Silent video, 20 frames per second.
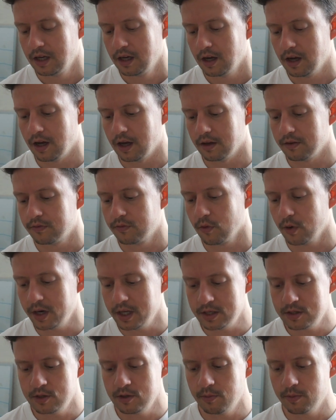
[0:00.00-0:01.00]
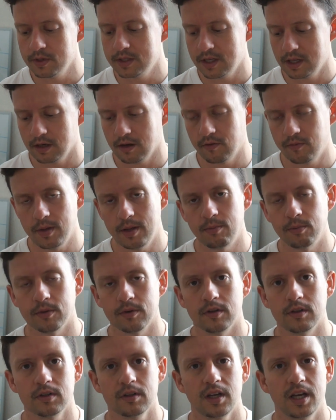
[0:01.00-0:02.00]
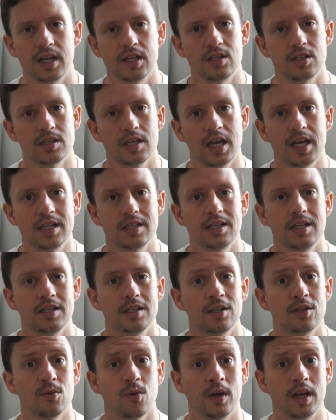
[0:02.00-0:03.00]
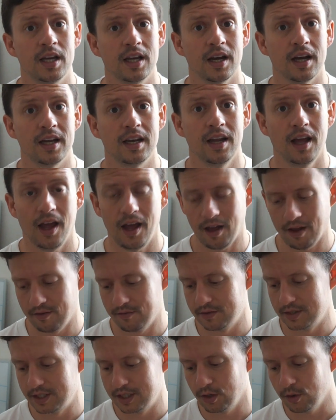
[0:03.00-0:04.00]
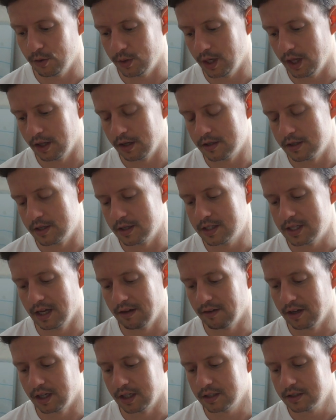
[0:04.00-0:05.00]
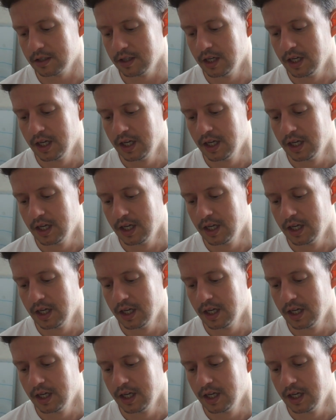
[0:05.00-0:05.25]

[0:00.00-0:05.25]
42% of people ages 18 to 29 have $0 in savings.